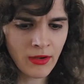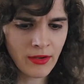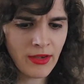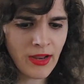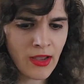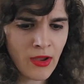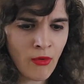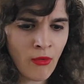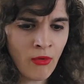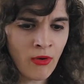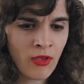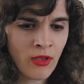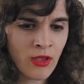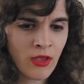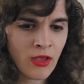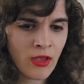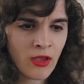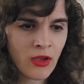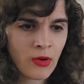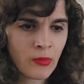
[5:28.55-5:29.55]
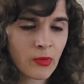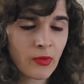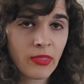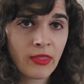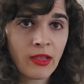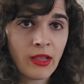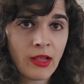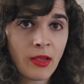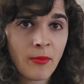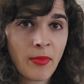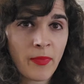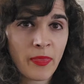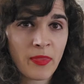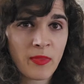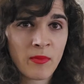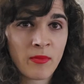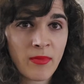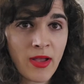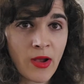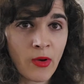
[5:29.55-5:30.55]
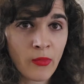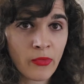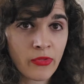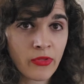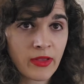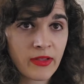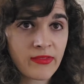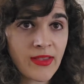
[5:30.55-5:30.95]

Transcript: Now, we're thinking about the mouth.